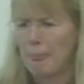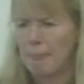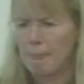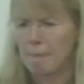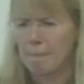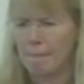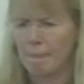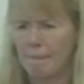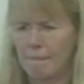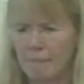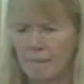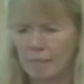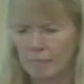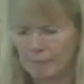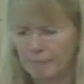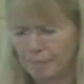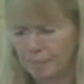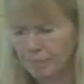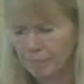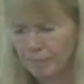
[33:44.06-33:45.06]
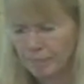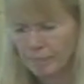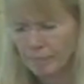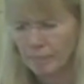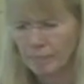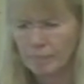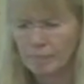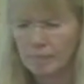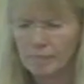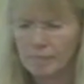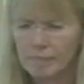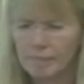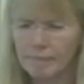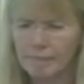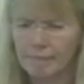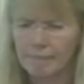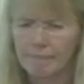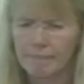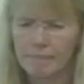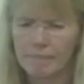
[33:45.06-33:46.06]

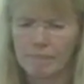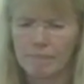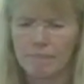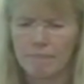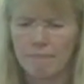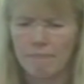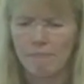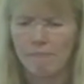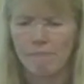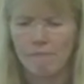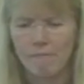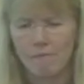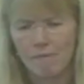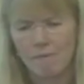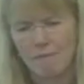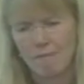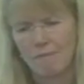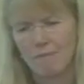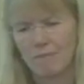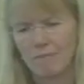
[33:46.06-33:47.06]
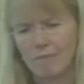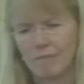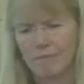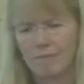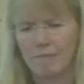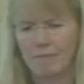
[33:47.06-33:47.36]
Nothing is said.